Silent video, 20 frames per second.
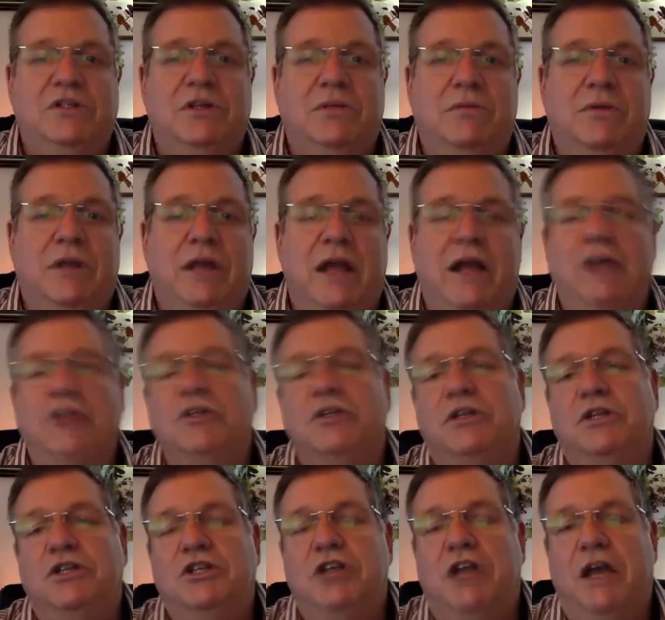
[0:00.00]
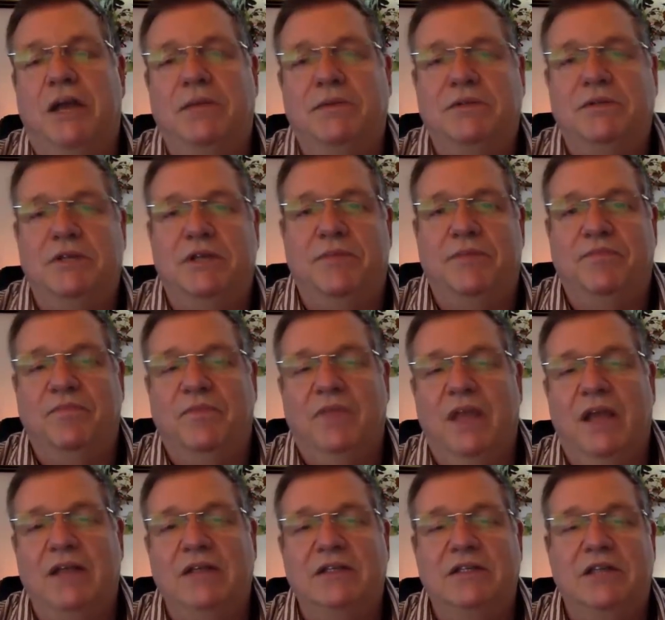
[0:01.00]
someone actually chimes in.
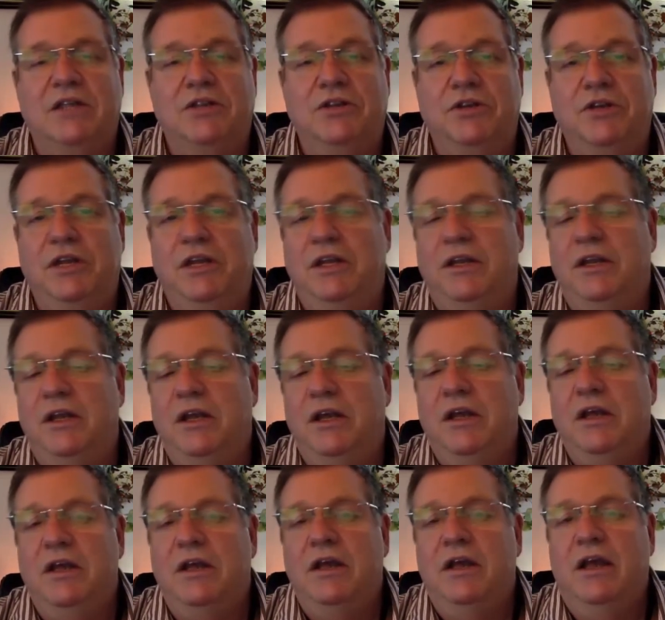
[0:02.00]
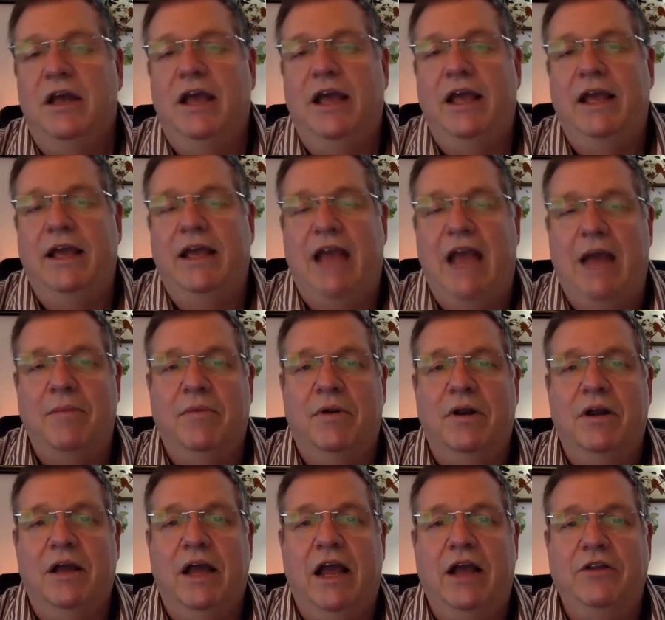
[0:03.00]
As I said, you need a
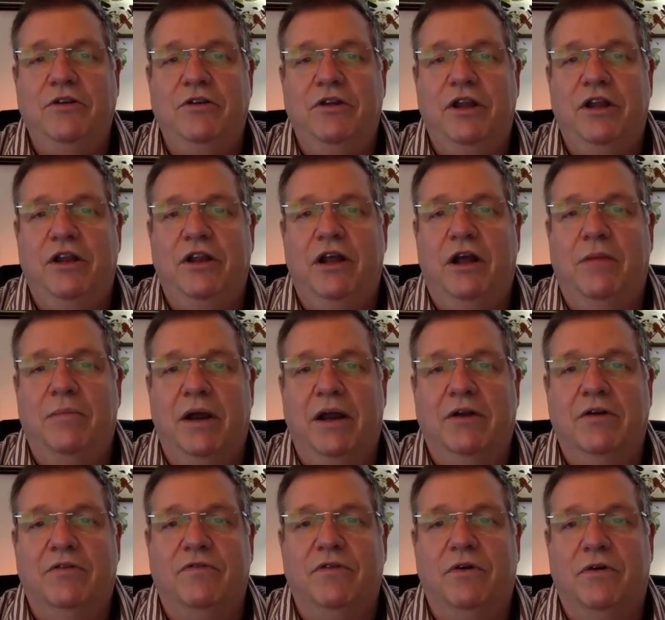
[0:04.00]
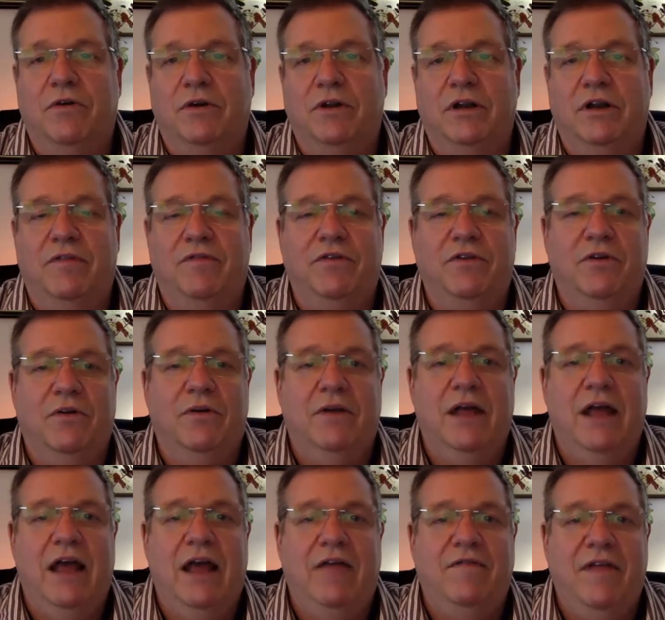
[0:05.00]
camera and you need a microphone. And if you don't
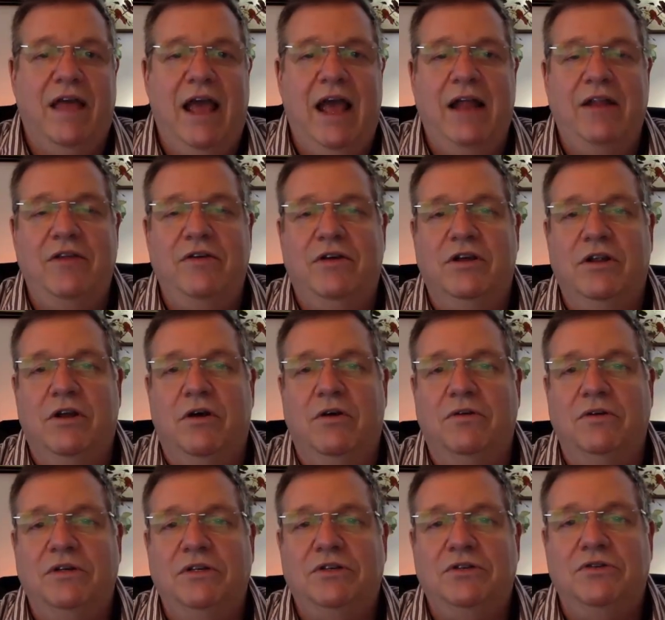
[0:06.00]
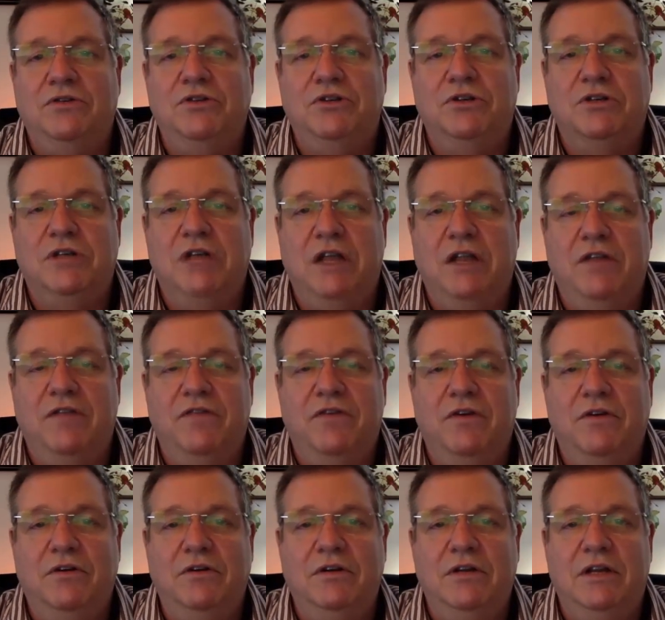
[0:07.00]
have that, you can always use your
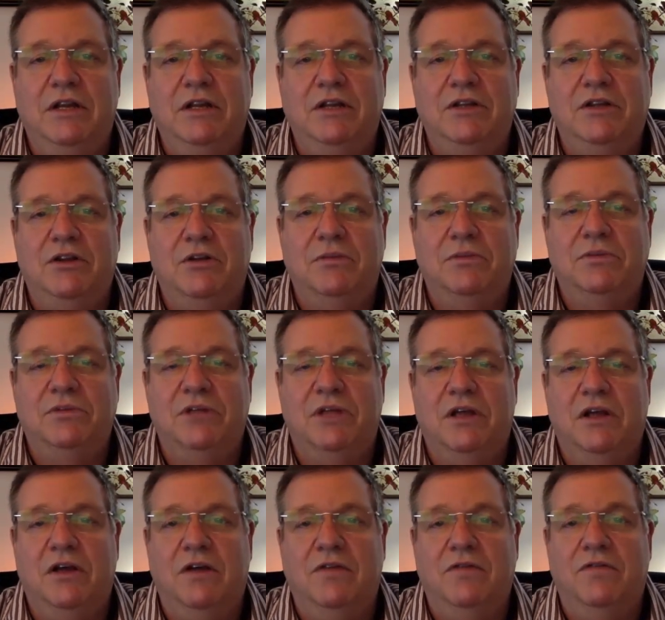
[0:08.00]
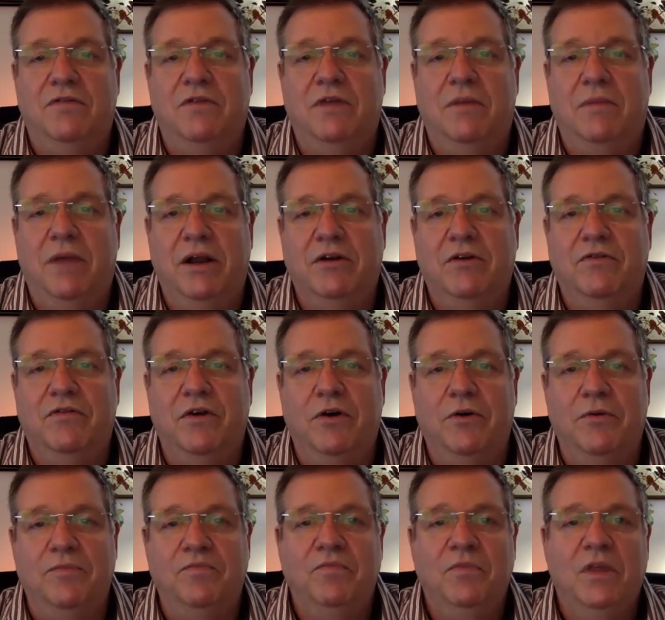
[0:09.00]
telephone in terms of a
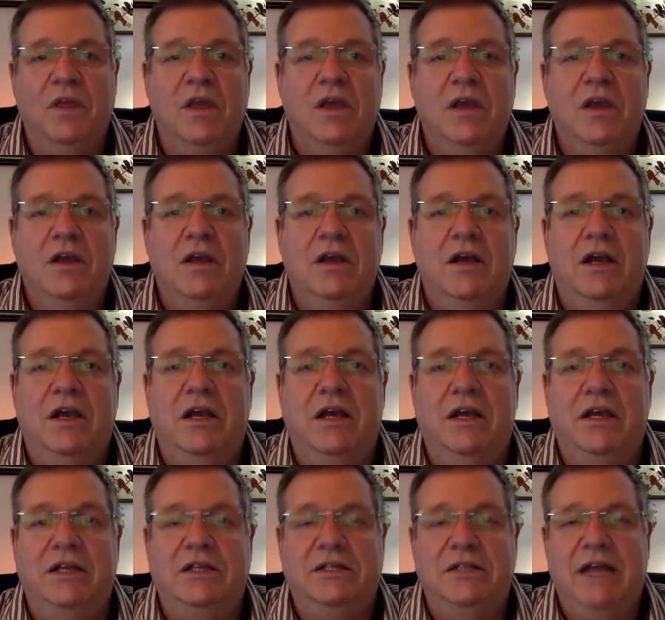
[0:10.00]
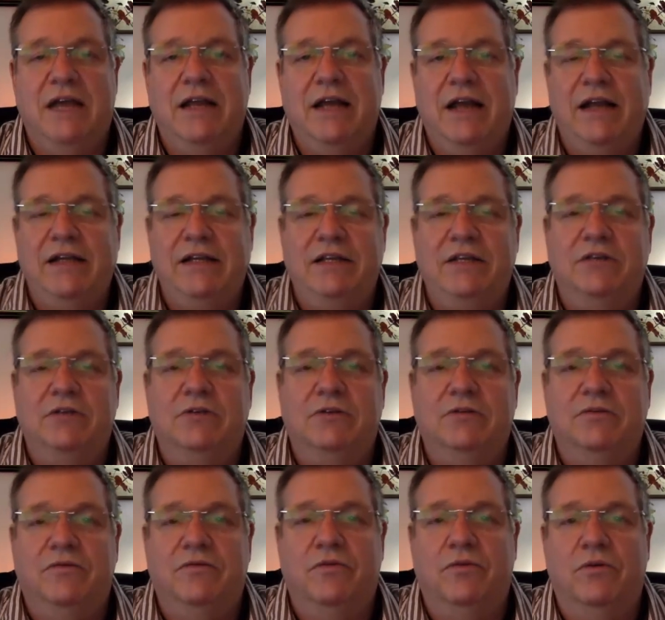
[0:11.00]
microphone. It's not ideal
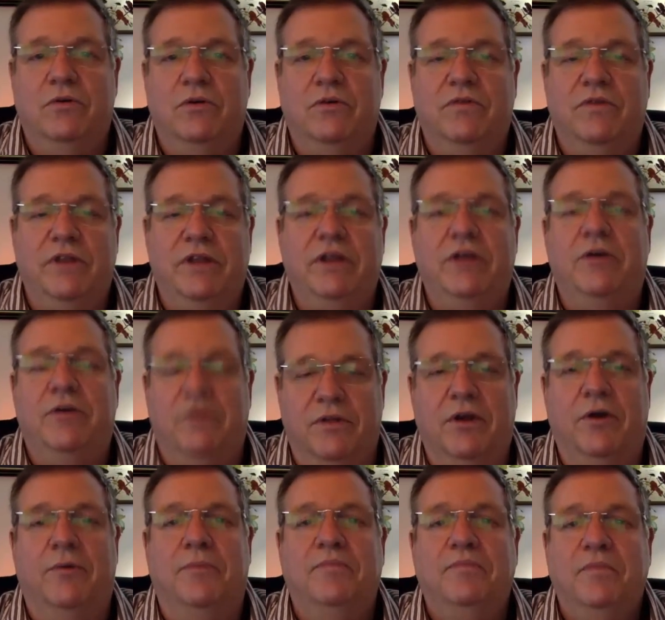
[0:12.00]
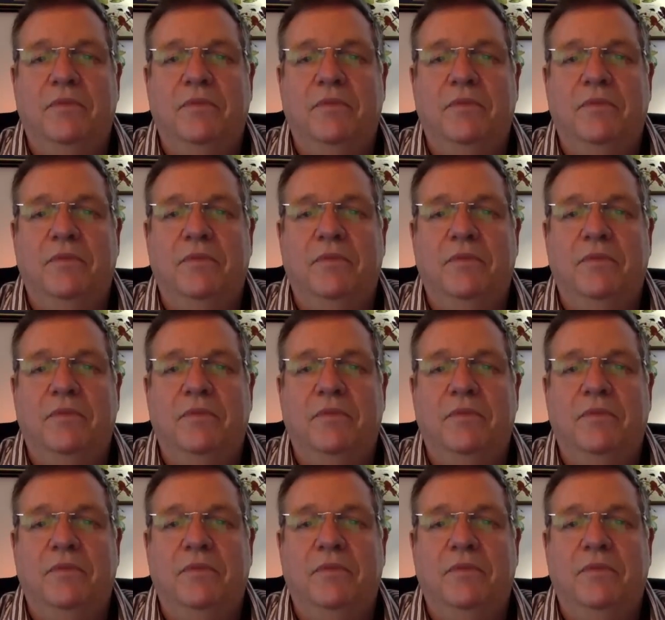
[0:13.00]
for video, though.